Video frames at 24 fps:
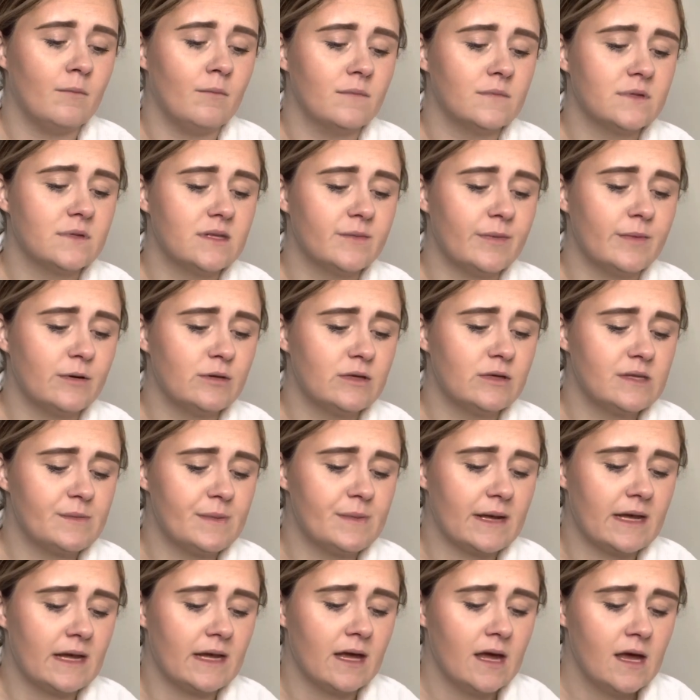supposed to
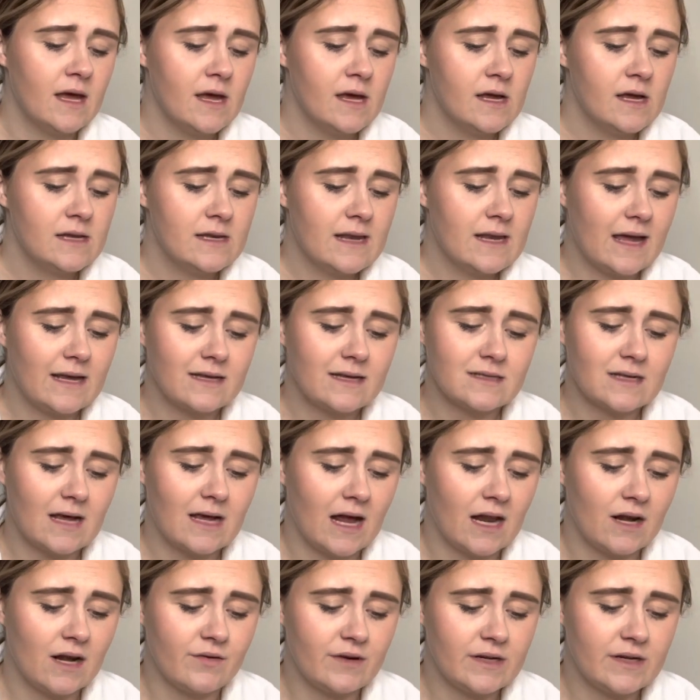be less
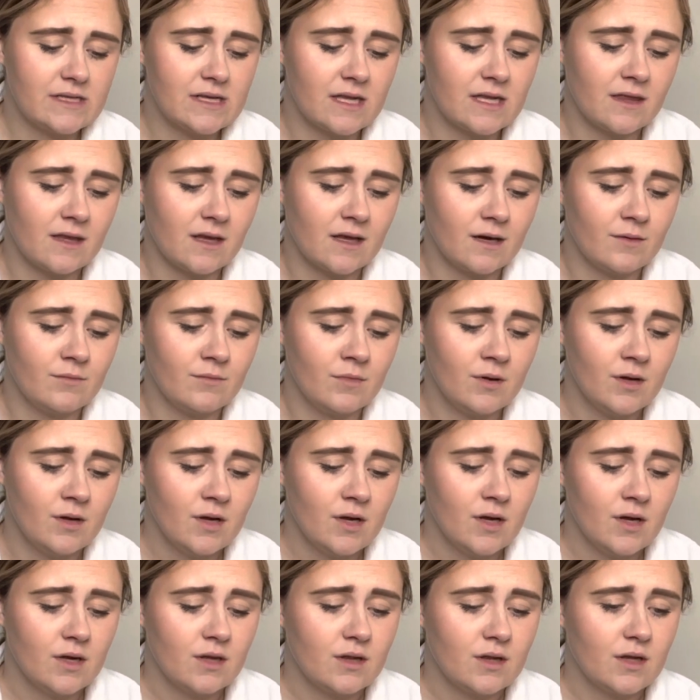calories in them
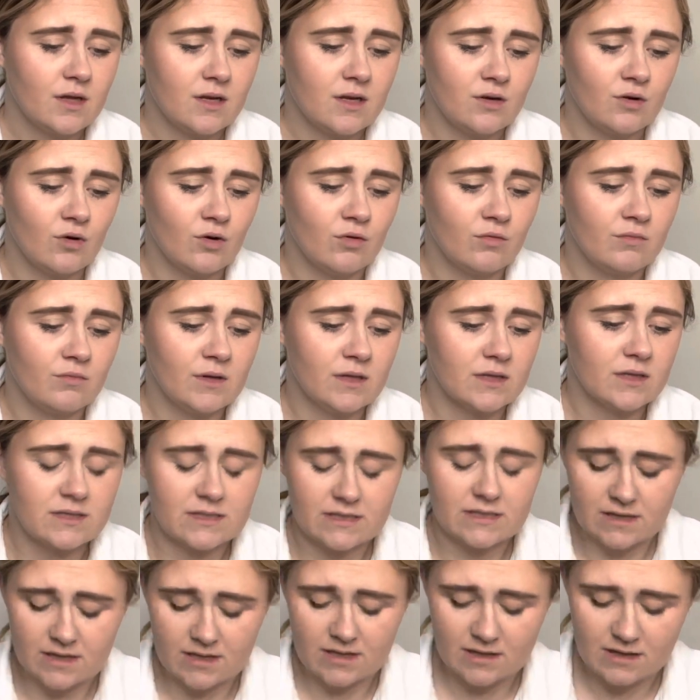than normal
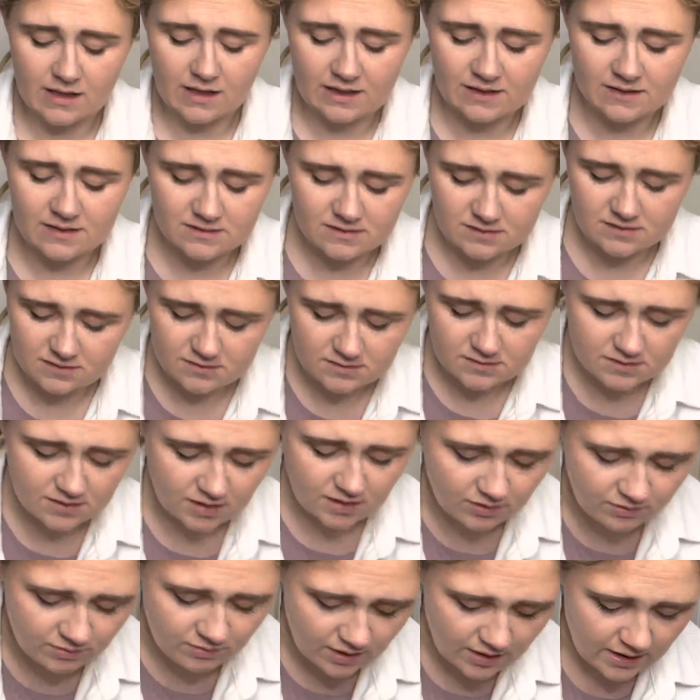things.
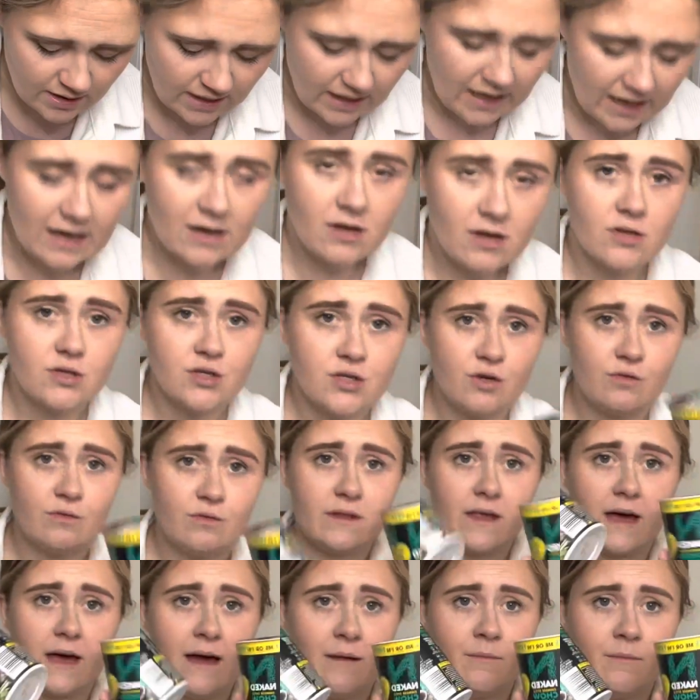So I got two of
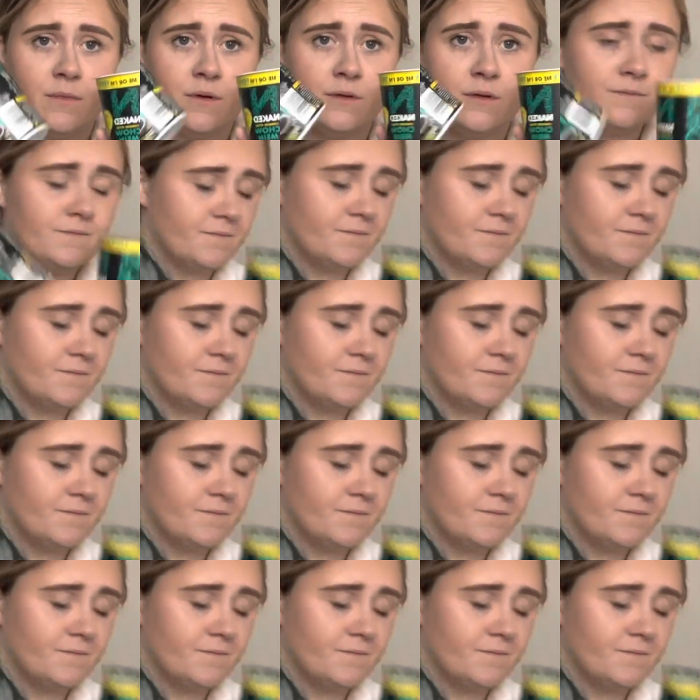them.